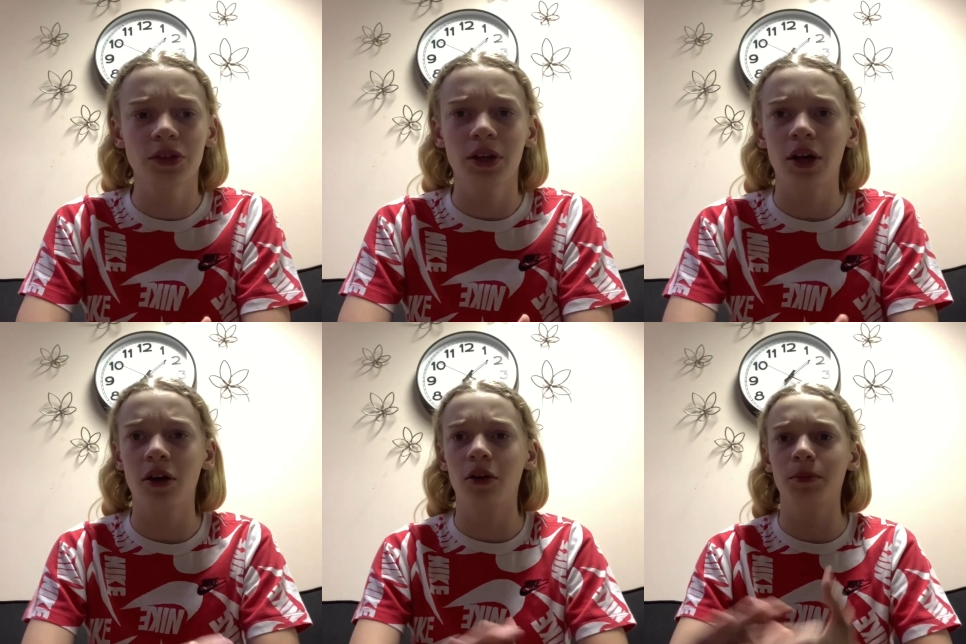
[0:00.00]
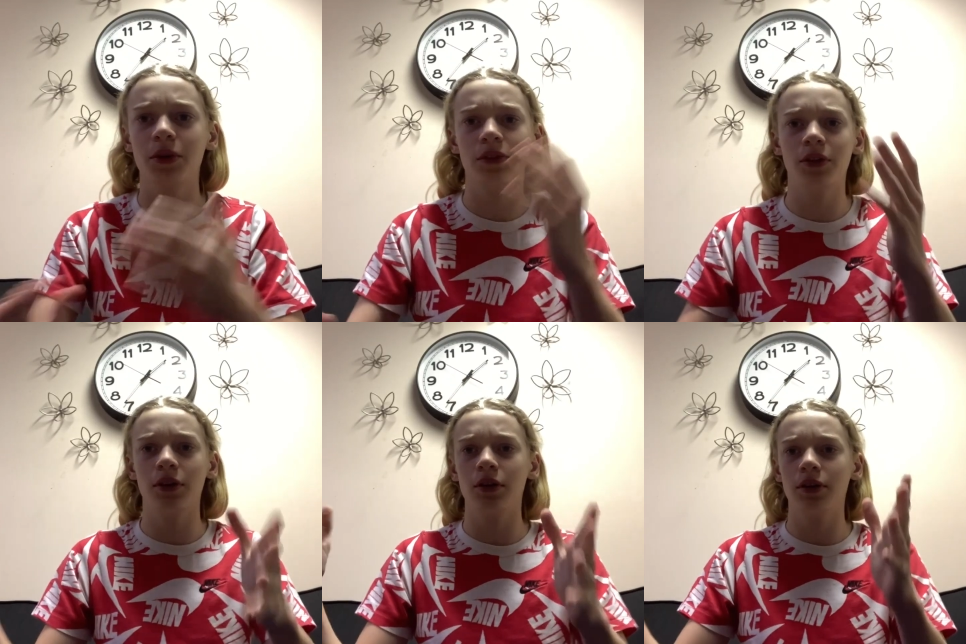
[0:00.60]
I'll put
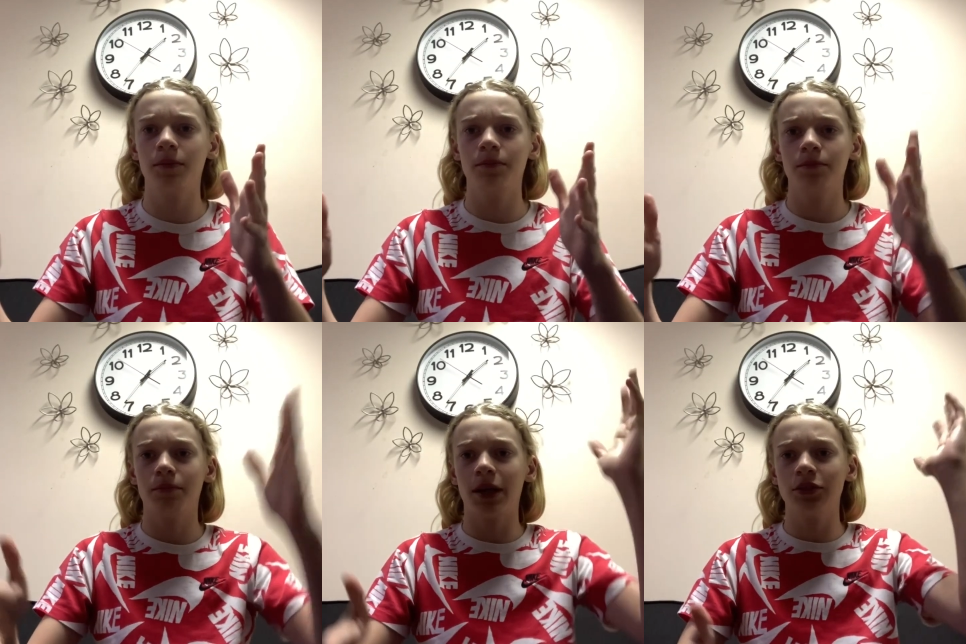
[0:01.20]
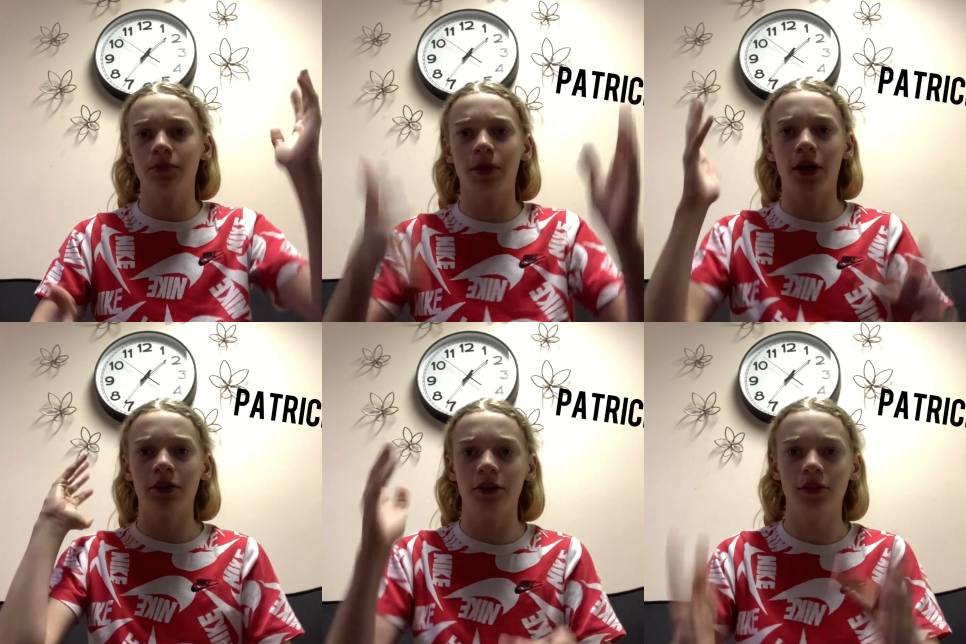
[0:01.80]
the Patrick
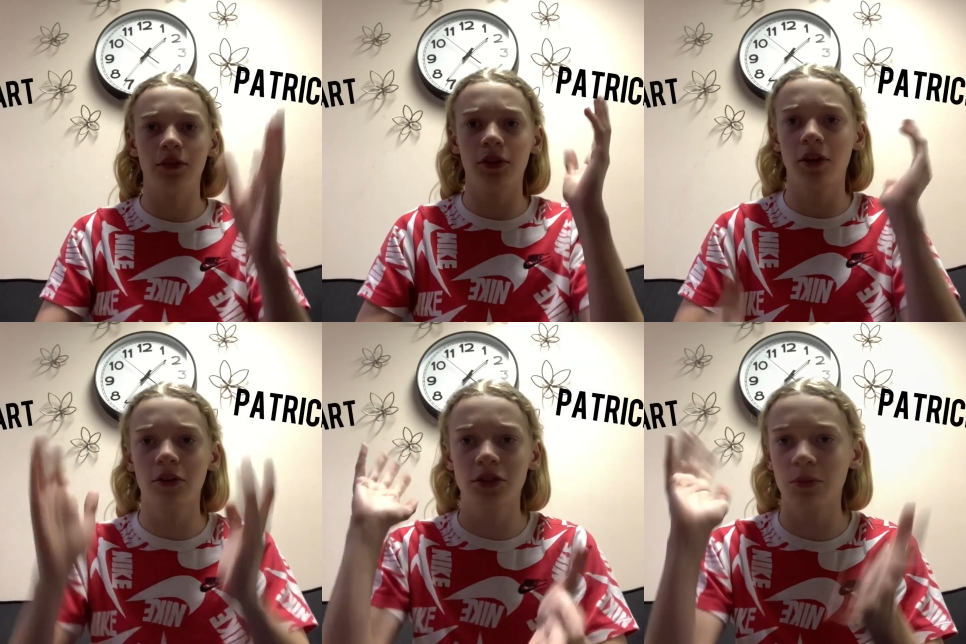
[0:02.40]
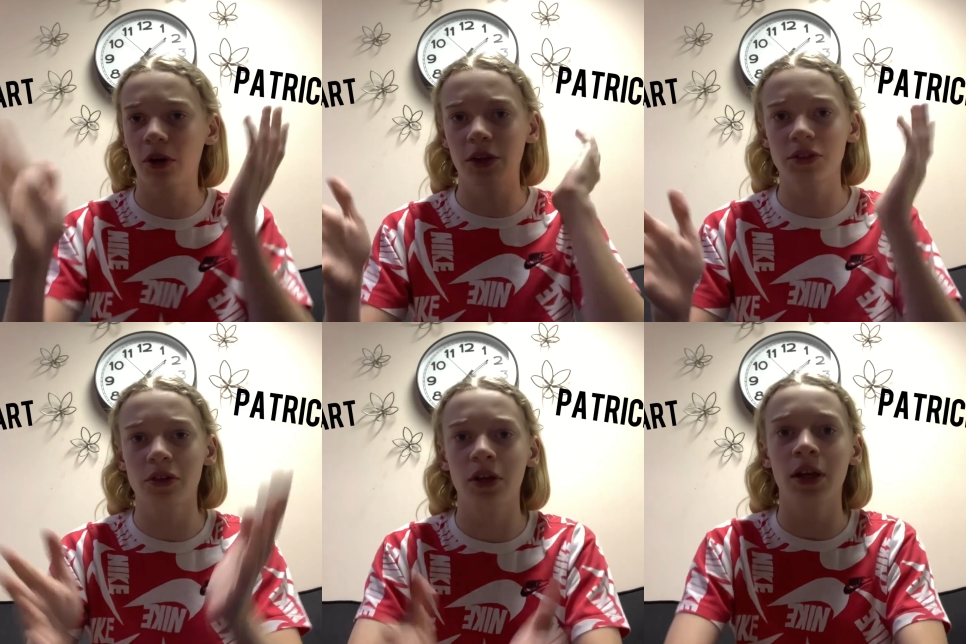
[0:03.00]
Brown and DeviantArt somewhere on
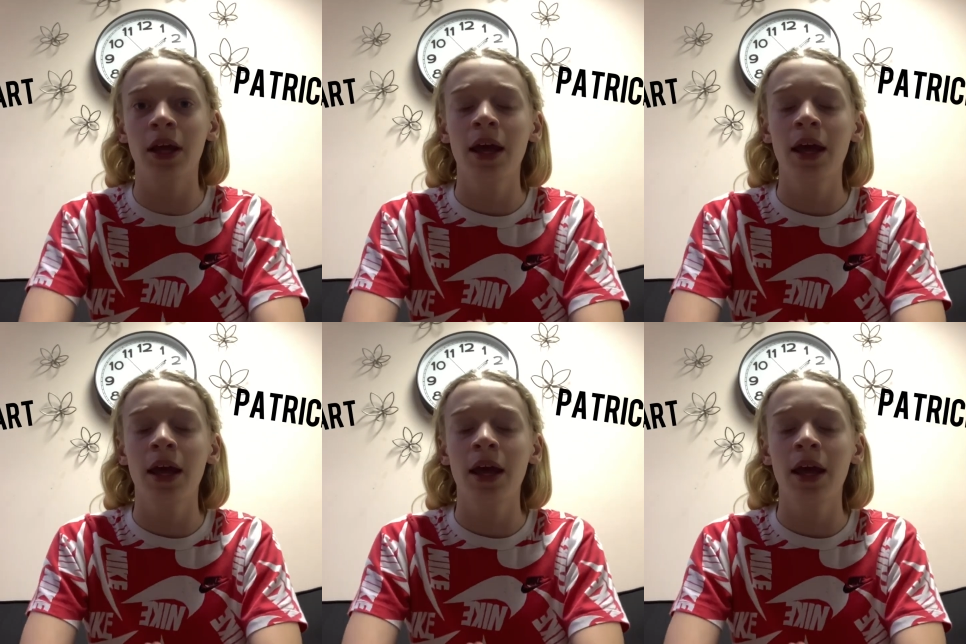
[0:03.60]
screen.